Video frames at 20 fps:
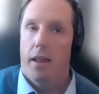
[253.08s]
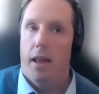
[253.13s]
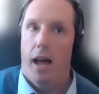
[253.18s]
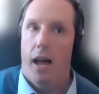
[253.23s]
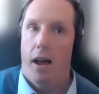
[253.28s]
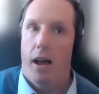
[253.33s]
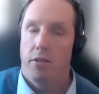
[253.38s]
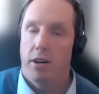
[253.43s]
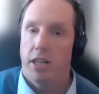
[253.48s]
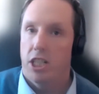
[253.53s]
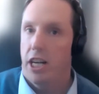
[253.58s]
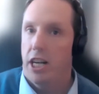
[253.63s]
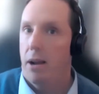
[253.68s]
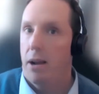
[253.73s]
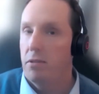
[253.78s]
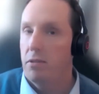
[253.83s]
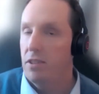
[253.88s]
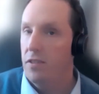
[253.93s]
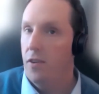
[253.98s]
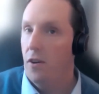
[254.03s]
Originally,
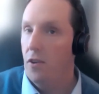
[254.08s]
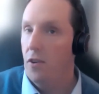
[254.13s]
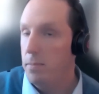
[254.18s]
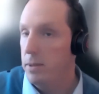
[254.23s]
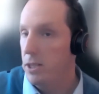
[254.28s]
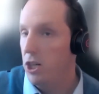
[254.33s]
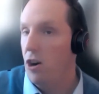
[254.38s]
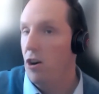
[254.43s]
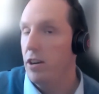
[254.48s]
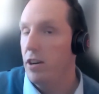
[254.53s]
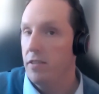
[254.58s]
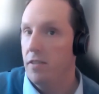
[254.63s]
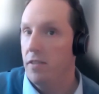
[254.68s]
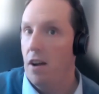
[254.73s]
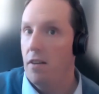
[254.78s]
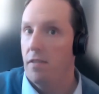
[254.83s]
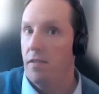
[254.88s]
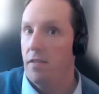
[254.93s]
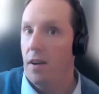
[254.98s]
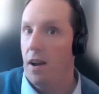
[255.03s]
it was for the majority of
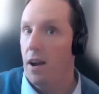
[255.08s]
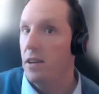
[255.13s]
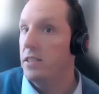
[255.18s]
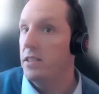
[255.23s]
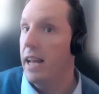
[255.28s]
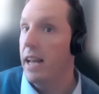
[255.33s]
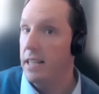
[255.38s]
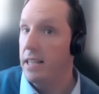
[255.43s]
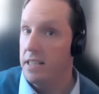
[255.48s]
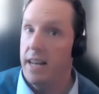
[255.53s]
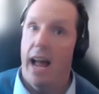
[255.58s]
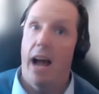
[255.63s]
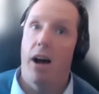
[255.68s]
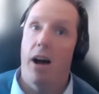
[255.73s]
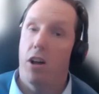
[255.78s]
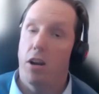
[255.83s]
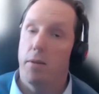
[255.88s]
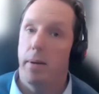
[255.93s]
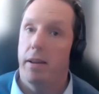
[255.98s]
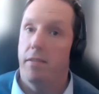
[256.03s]
overflows. It's now
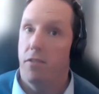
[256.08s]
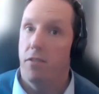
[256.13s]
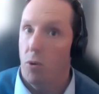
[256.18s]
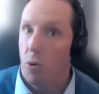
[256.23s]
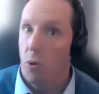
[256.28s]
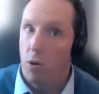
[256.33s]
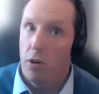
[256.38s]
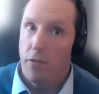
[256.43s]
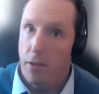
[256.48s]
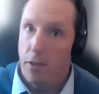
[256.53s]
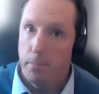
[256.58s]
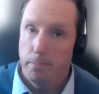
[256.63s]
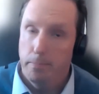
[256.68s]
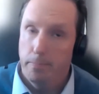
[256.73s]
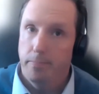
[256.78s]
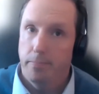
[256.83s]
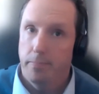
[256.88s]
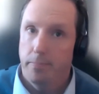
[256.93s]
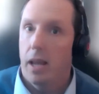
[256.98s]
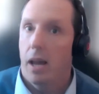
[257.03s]
going to be for all of them,
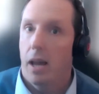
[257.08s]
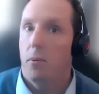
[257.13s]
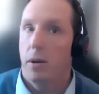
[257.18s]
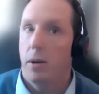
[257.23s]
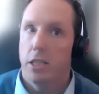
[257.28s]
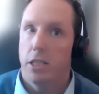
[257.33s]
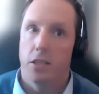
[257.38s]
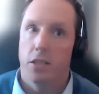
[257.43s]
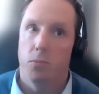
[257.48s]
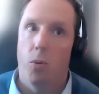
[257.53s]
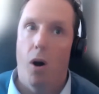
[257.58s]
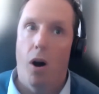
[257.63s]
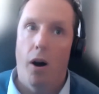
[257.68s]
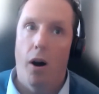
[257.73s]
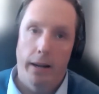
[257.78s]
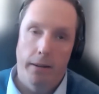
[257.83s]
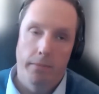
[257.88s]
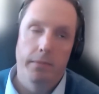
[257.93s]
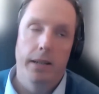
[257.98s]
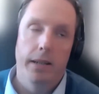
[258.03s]
which is
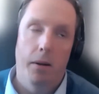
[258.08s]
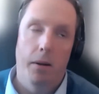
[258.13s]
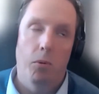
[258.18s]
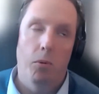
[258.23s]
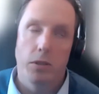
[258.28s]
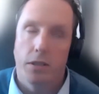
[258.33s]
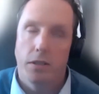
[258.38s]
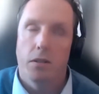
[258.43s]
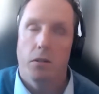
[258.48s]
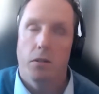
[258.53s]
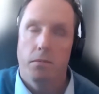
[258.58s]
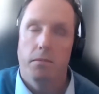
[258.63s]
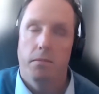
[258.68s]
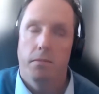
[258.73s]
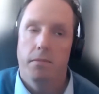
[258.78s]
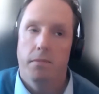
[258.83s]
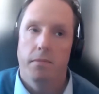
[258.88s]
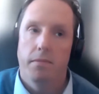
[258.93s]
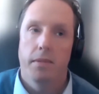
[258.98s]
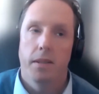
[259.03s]
why it wasn't.
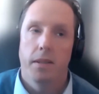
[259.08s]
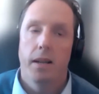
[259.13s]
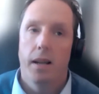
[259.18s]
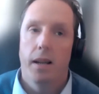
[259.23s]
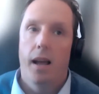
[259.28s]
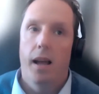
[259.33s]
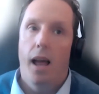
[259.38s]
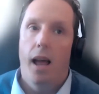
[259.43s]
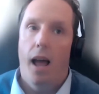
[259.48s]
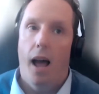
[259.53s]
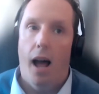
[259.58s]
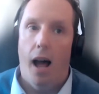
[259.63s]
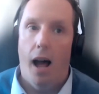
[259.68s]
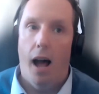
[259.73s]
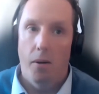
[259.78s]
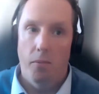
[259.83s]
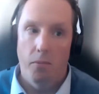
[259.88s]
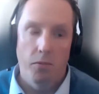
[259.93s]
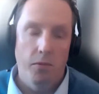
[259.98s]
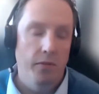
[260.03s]

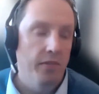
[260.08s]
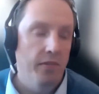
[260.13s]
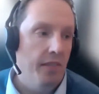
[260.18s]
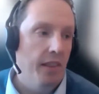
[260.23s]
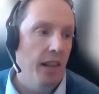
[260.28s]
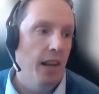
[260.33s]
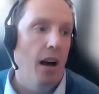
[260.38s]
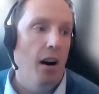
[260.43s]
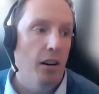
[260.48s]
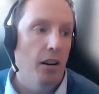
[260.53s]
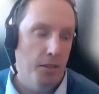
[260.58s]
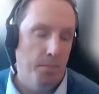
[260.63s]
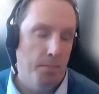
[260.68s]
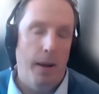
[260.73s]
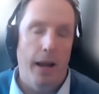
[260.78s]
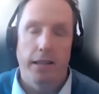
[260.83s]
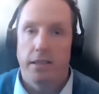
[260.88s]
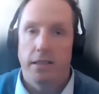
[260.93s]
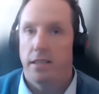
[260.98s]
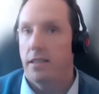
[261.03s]
The last
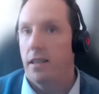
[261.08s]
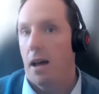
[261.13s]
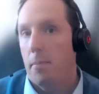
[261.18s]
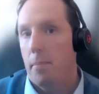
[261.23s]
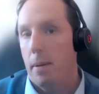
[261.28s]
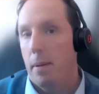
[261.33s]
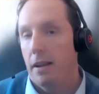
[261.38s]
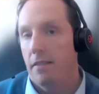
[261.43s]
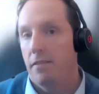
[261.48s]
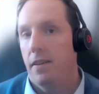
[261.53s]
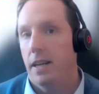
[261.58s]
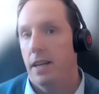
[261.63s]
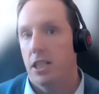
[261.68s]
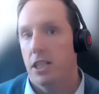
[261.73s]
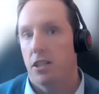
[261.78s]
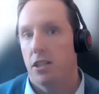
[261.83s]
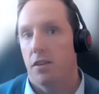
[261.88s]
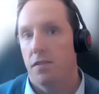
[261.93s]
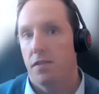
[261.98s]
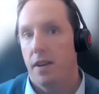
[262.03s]
bits are being
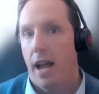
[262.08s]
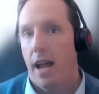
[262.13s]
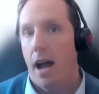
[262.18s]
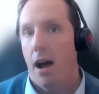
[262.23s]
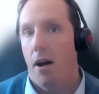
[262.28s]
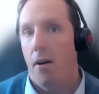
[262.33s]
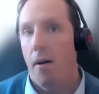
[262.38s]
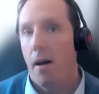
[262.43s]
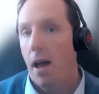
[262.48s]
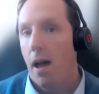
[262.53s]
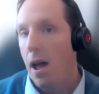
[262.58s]
finished off now,